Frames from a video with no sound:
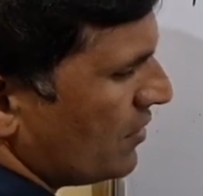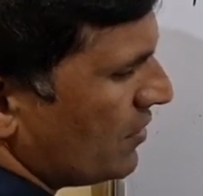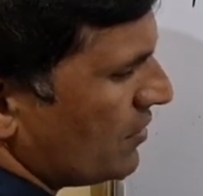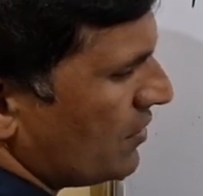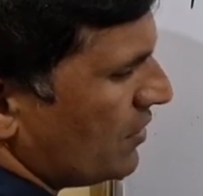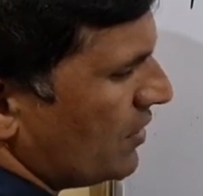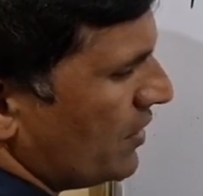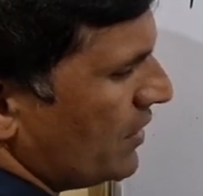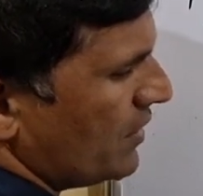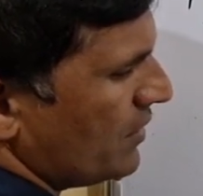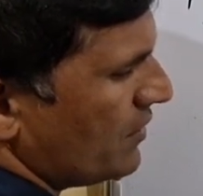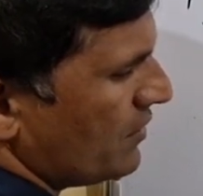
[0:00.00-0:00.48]

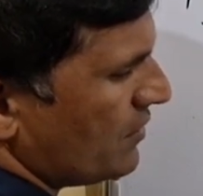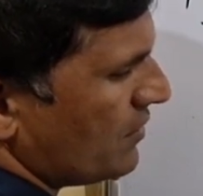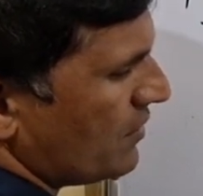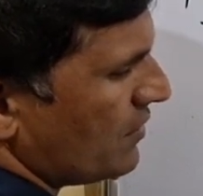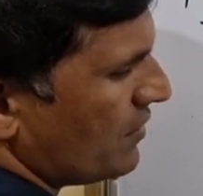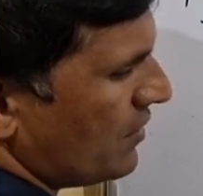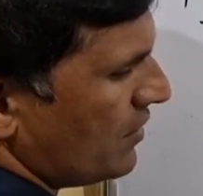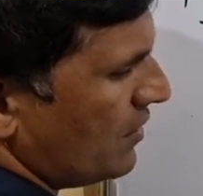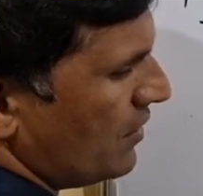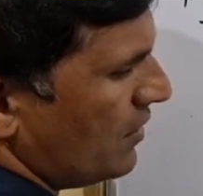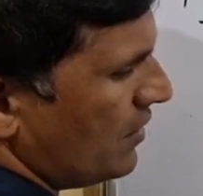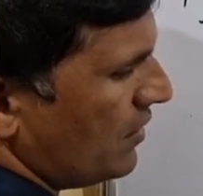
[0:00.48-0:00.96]
So
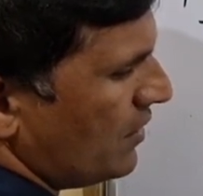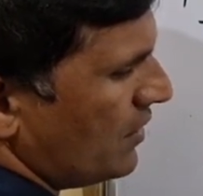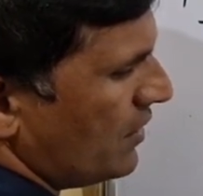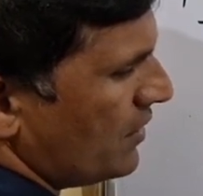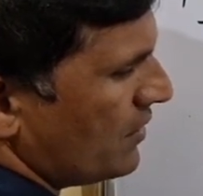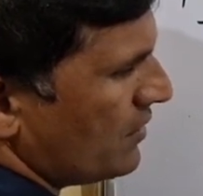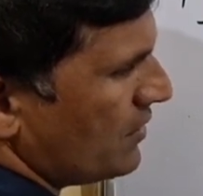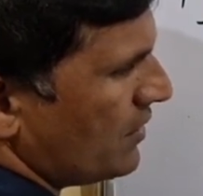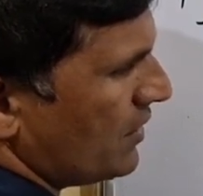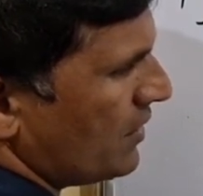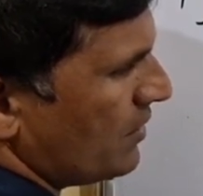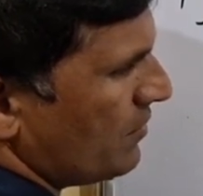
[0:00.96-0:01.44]

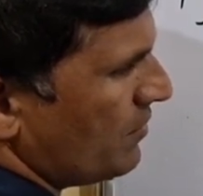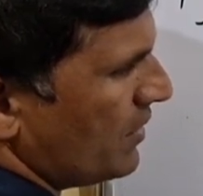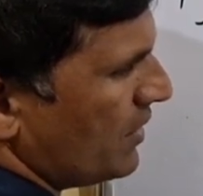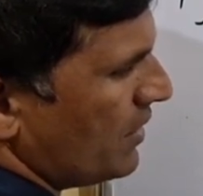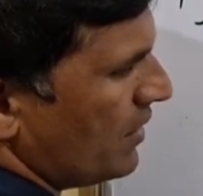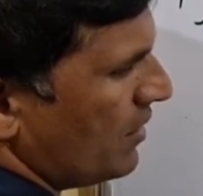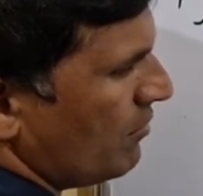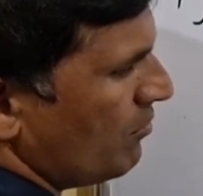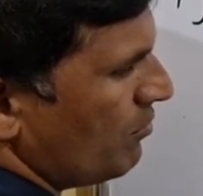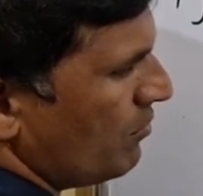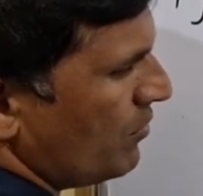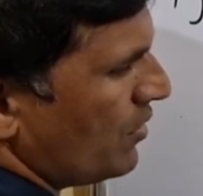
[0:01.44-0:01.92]
it is nothing
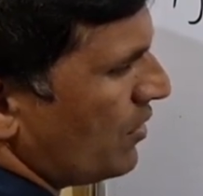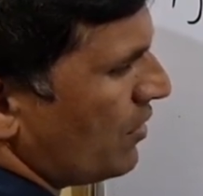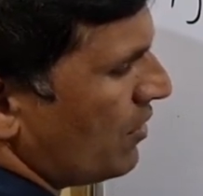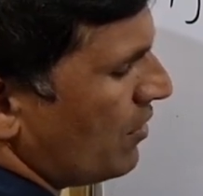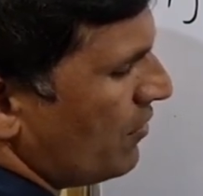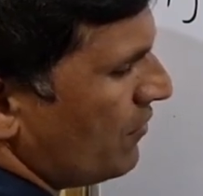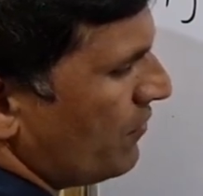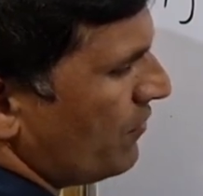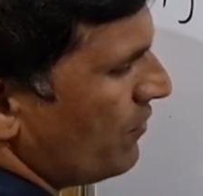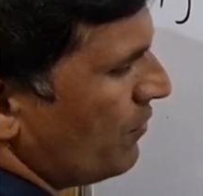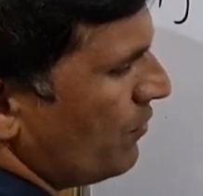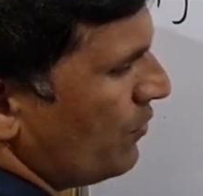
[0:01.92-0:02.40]
but number
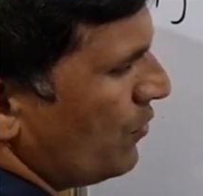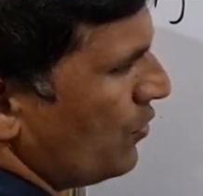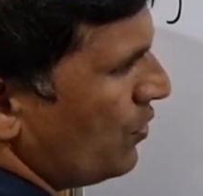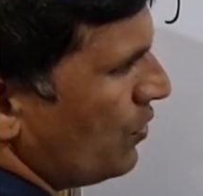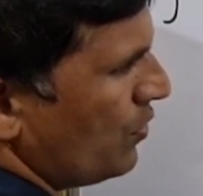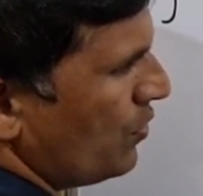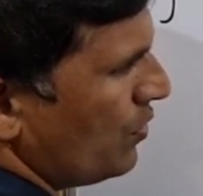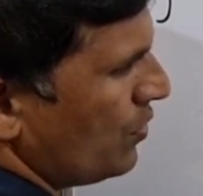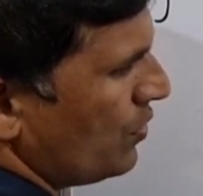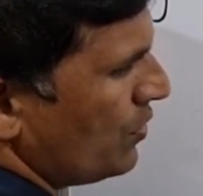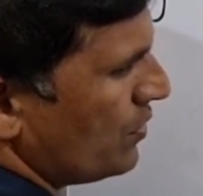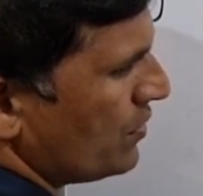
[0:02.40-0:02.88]
of
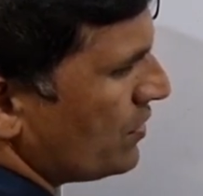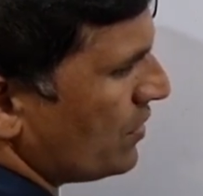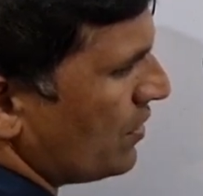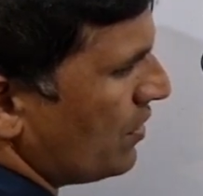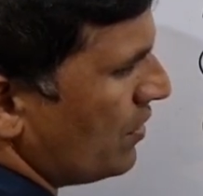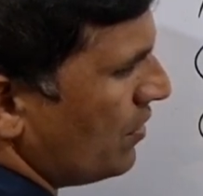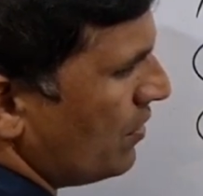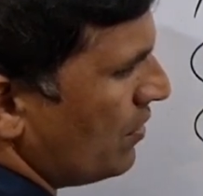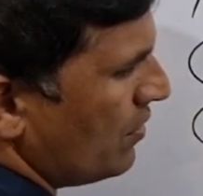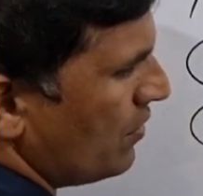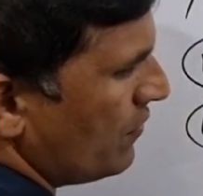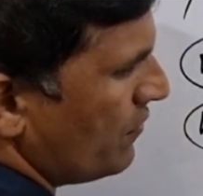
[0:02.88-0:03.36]
moles
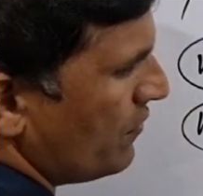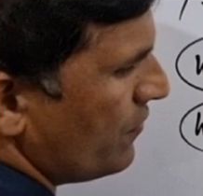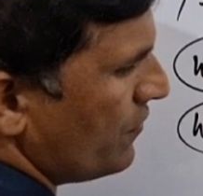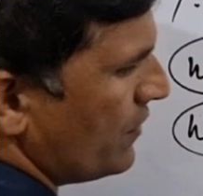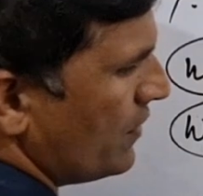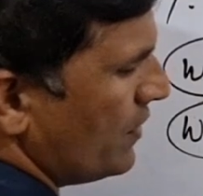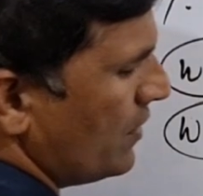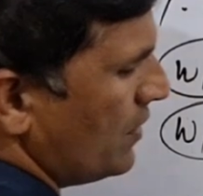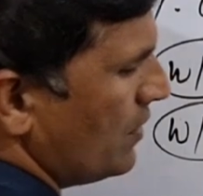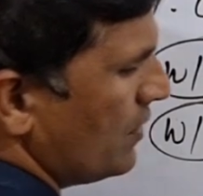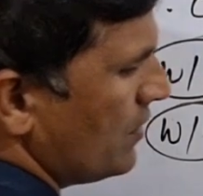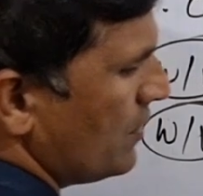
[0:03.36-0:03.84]
of
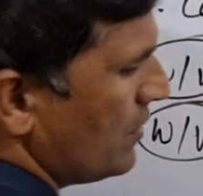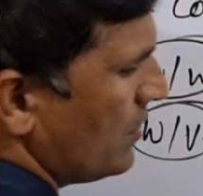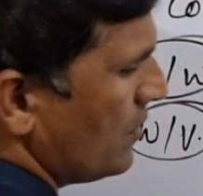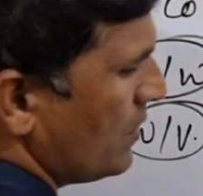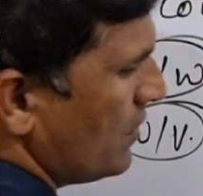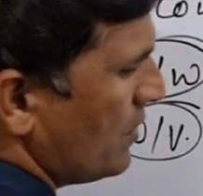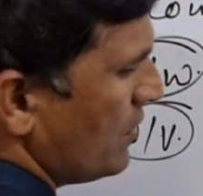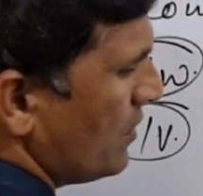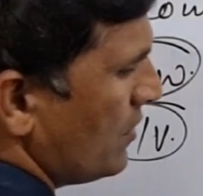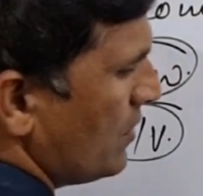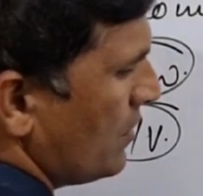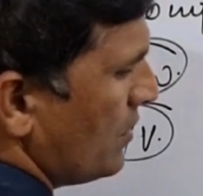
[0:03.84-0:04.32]

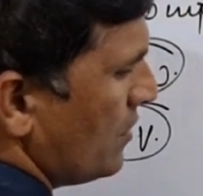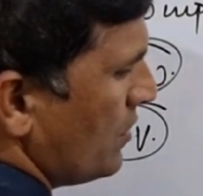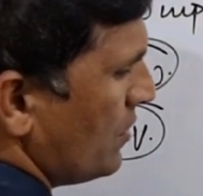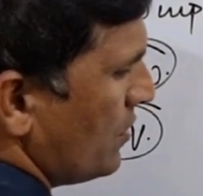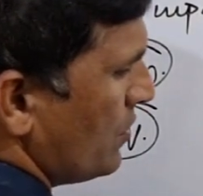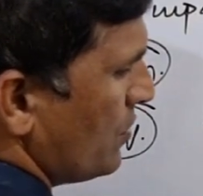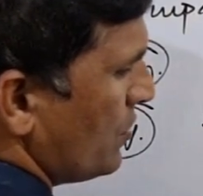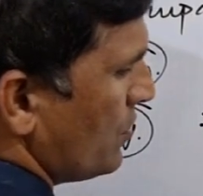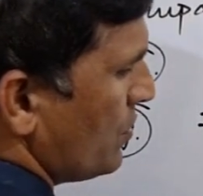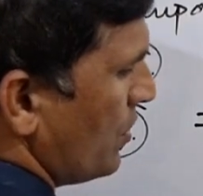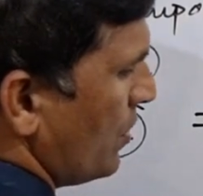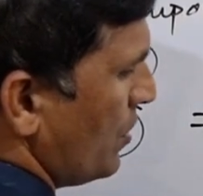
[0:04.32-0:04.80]

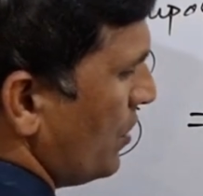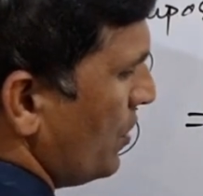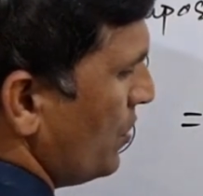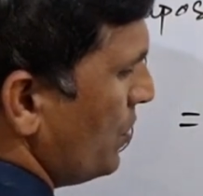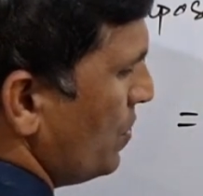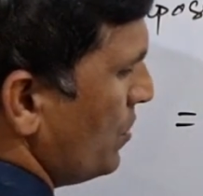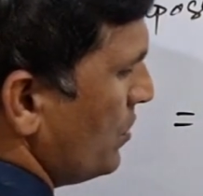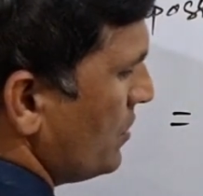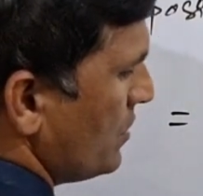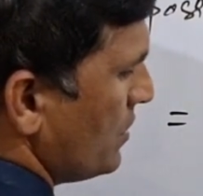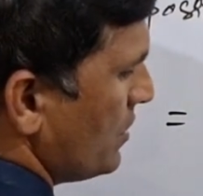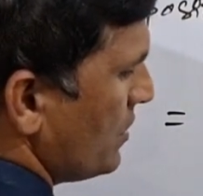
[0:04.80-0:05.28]

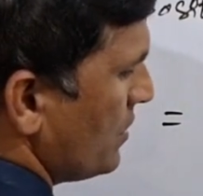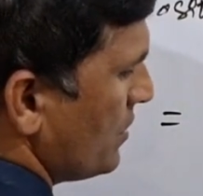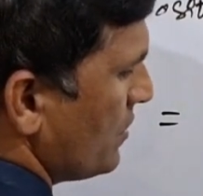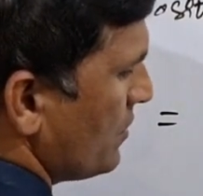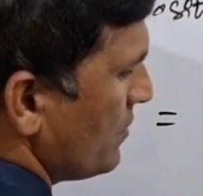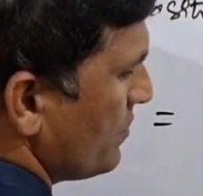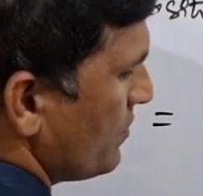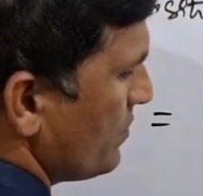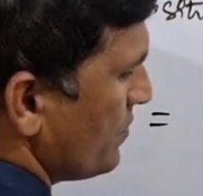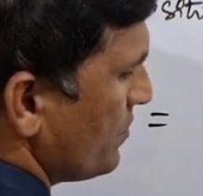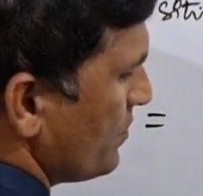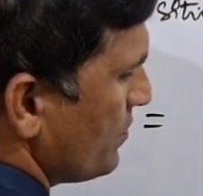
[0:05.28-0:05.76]
solute